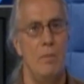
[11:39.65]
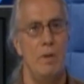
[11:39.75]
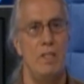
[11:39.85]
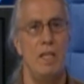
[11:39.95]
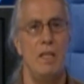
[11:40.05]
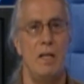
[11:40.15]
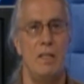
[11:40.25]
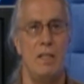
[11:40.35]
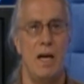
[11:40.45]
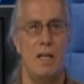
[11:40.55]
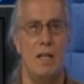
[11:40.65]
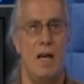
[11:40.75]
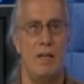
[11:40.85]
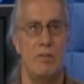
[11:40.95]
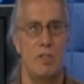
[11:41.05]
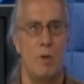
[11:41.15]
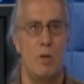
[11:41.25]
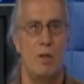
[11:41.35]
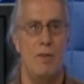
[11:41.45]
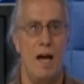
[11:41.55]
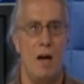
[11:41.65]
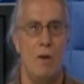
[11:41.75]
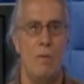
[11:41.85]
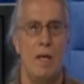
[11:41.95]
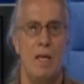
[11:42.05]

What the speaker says: But then Don Alejandro spoke of how